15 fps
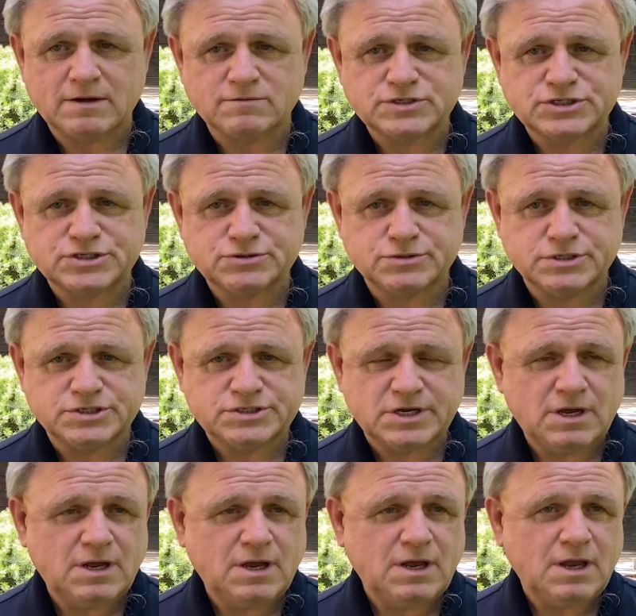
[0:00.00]
of students
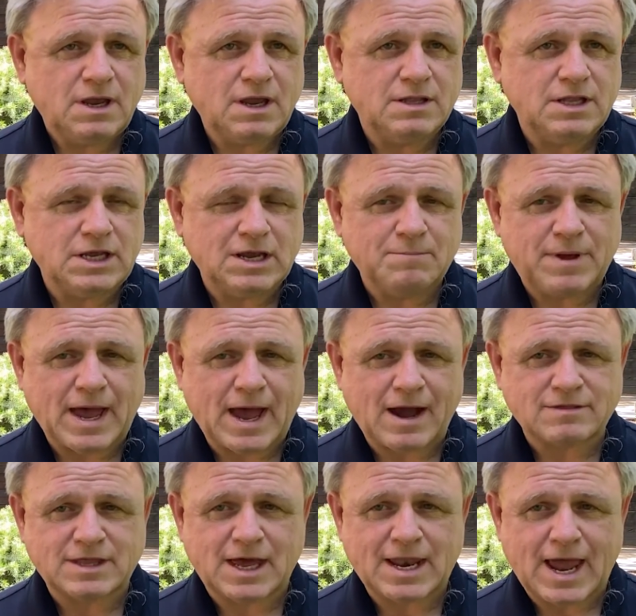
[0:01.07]
and the
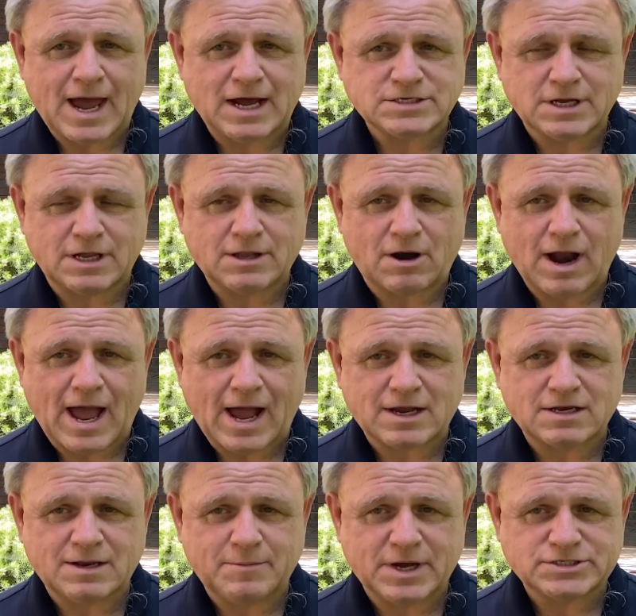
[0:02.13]
impact that has on their
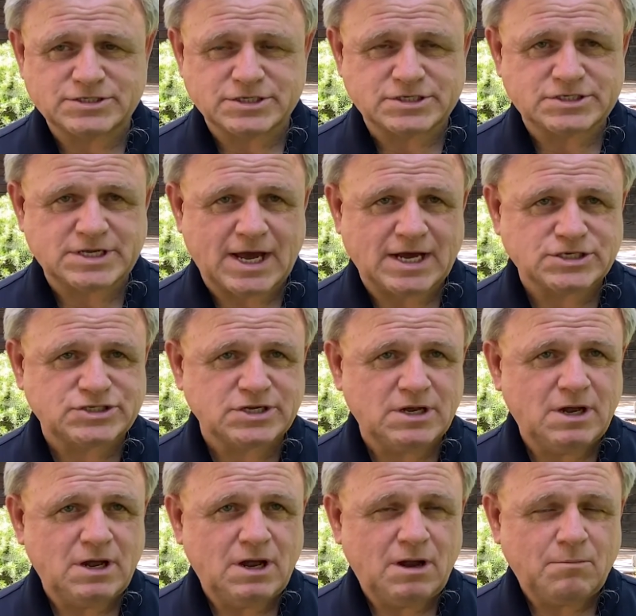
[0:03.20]
academic success,
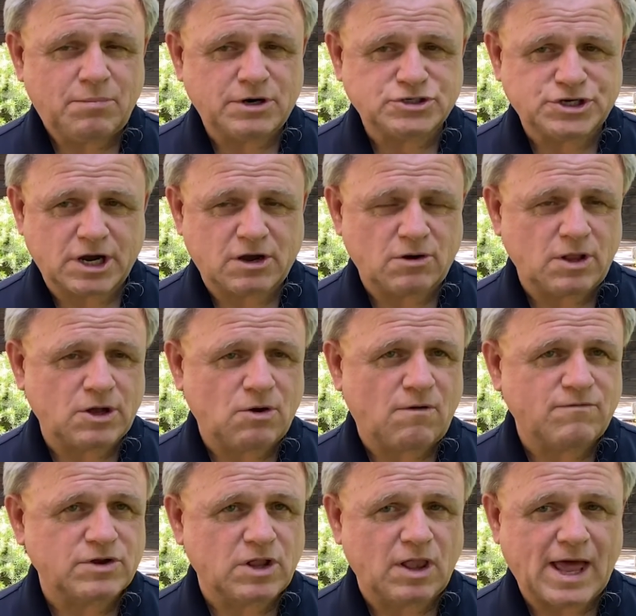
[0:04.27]
particularly
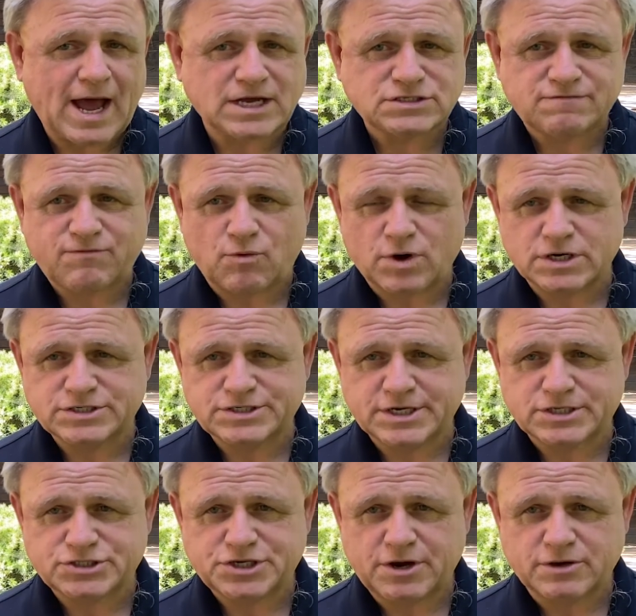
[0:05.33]
over the last 4 to
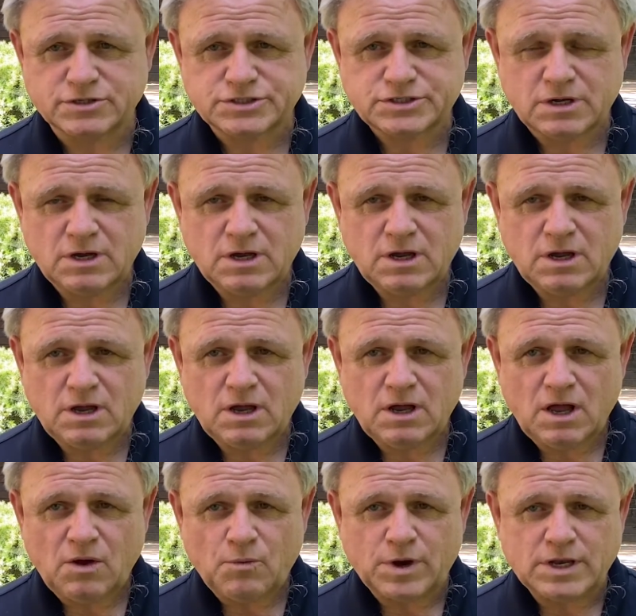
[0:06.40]
6 years.
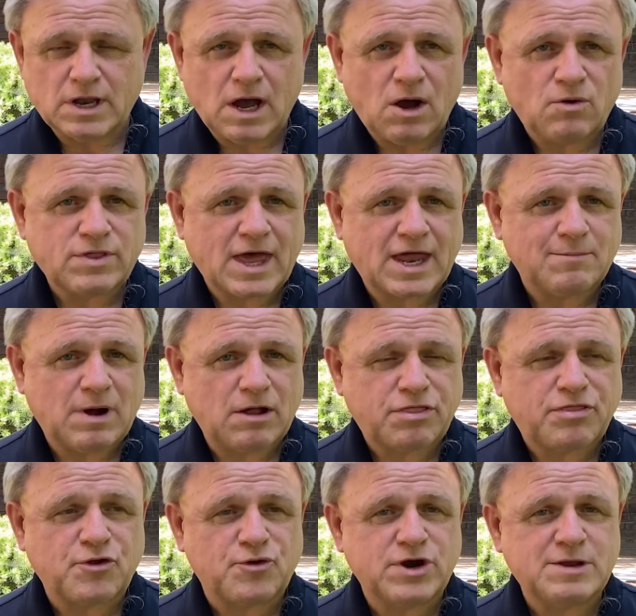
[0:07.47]
We know that about
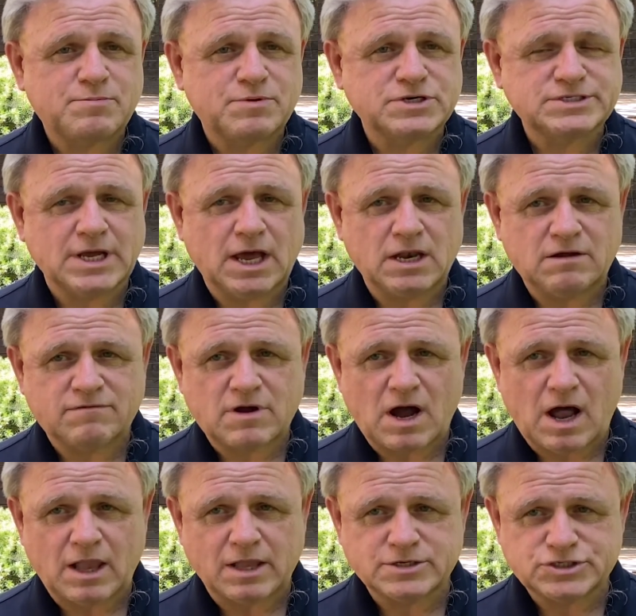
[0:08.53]
30% of
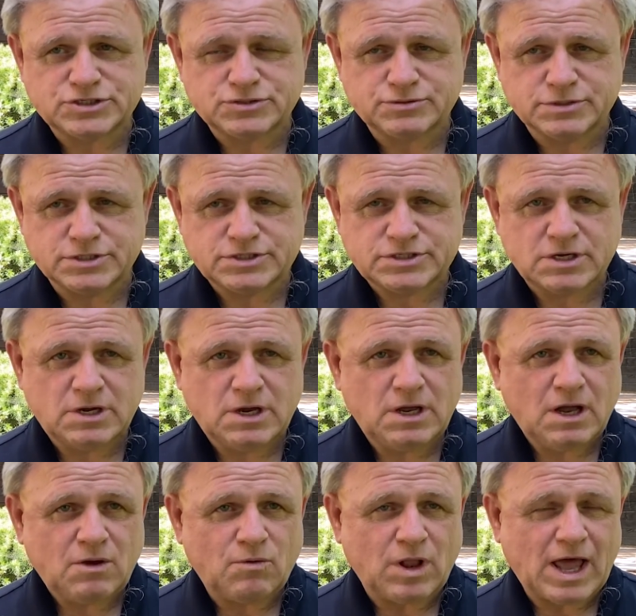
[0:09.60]
college students
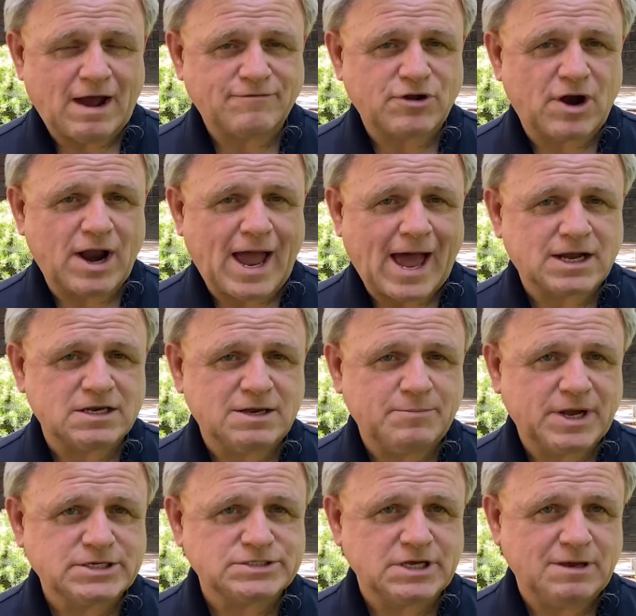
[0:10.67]
will have their
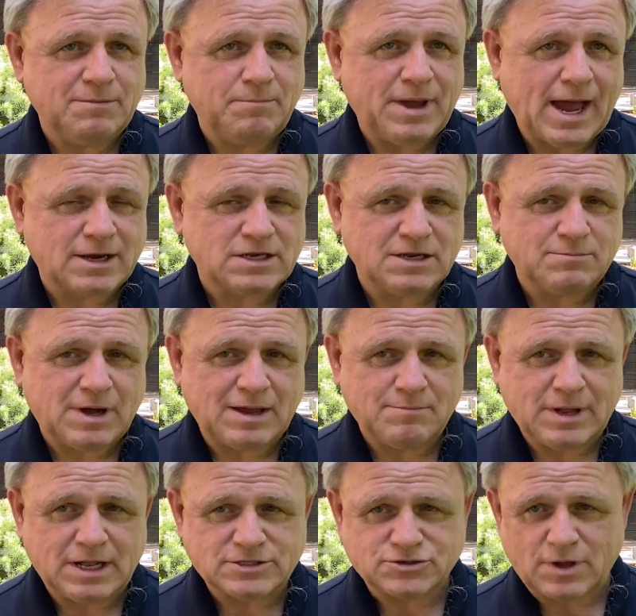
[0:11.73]
academics impacted by
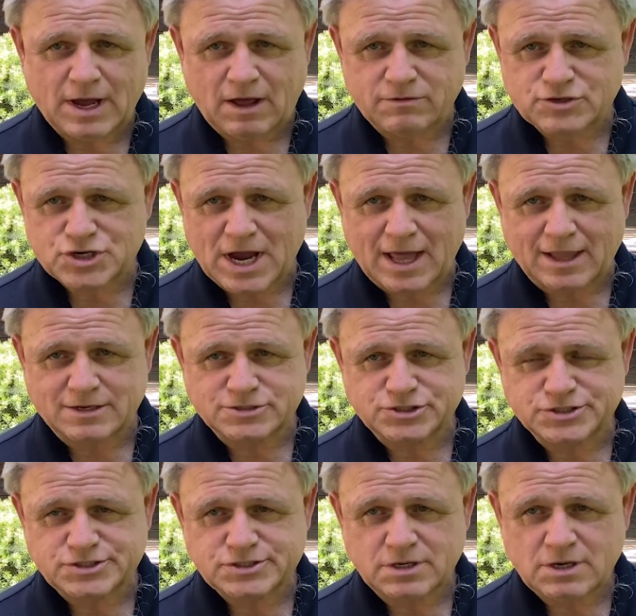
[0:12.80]
mental health
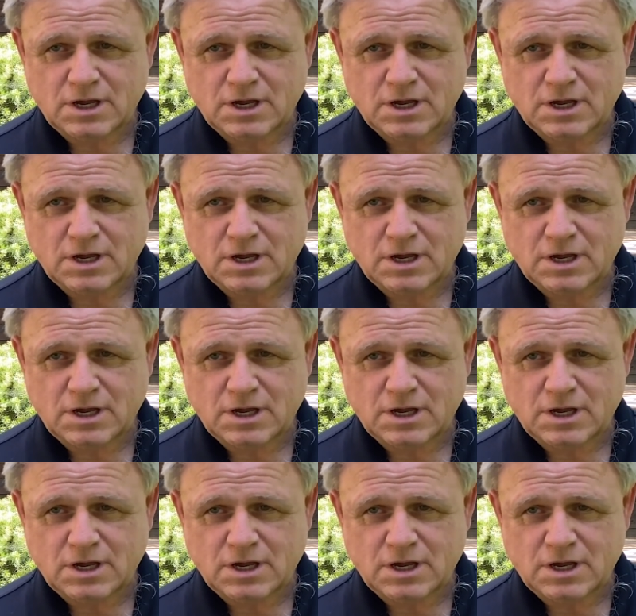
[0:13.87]
challenges.